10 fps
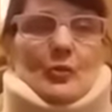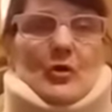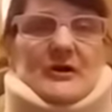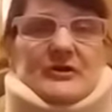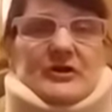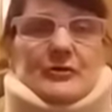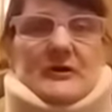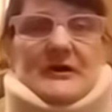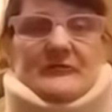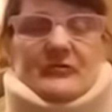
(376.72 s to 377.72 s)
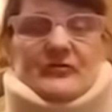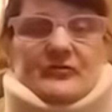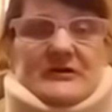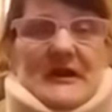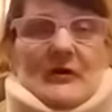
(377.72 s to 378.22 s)
one year
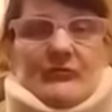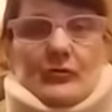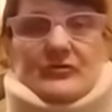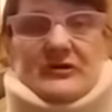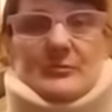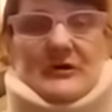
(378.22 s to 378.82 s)
anniversary now, 14